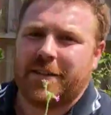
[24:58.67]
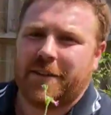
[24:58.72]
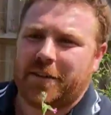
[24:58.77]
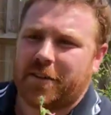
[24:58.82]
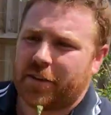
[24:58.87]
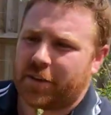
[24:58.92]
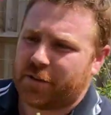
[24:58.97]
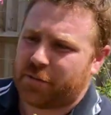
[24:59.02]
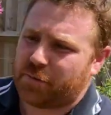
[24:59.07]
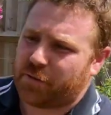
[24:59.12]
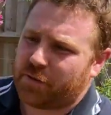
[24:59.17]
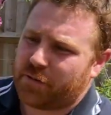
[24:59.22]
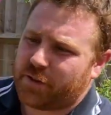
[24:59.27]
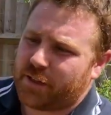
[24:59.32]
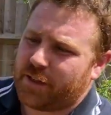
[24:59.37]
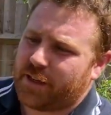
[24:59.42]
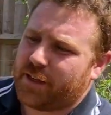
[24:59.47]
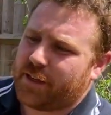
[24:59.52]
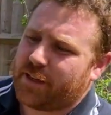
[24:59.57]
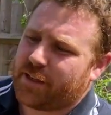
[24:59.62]
look at this
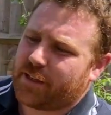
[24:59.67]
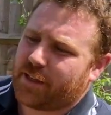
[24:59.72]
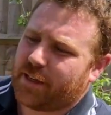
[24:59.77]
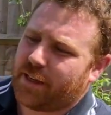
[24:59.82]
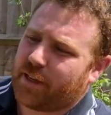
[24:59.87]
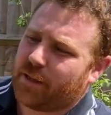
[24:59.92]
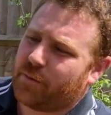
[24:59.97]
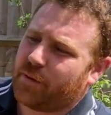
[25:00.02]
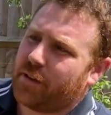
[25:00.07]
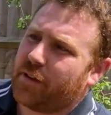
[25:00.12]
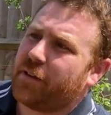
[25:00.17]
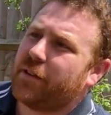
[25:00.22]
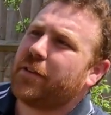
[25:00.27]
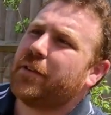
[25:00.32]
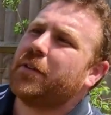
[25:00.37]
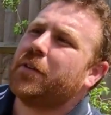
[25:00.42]
beauty. It's a little bit